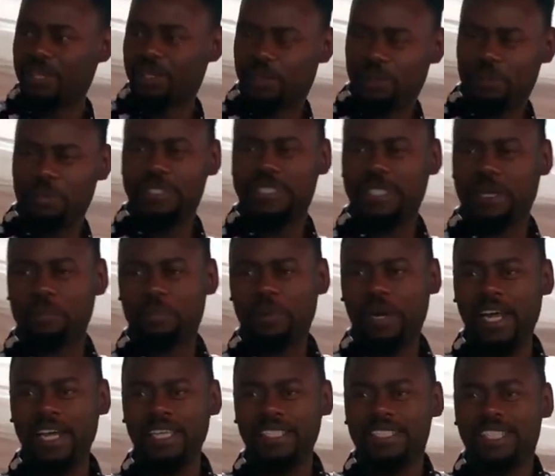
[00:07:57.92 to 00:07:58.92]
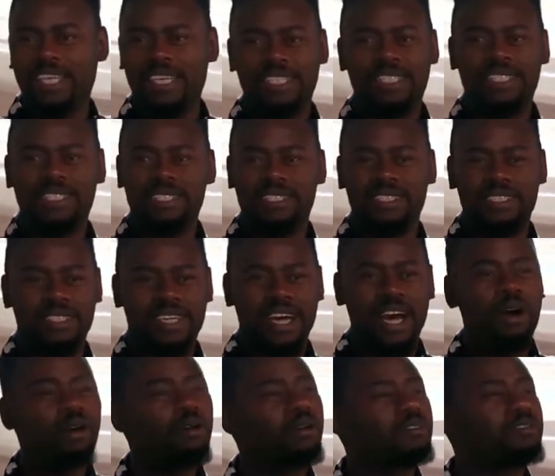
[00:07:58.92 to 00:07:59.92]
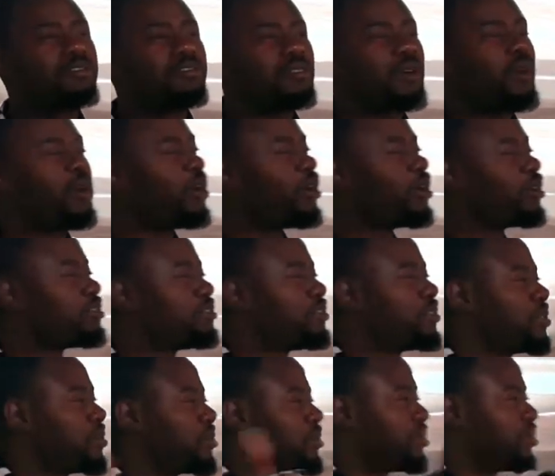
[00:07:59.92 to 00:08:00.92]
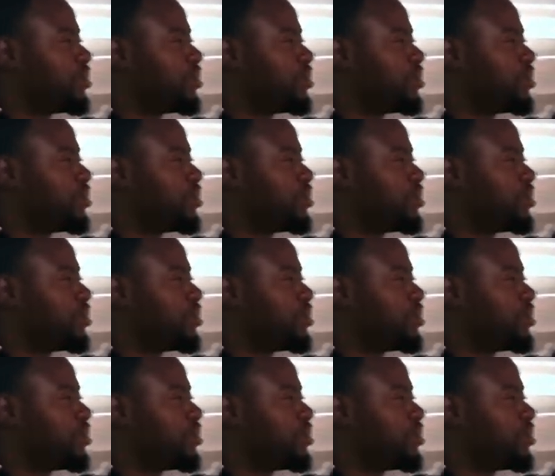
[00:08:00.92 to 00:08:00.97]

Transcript: you will be surprised that out of all of you,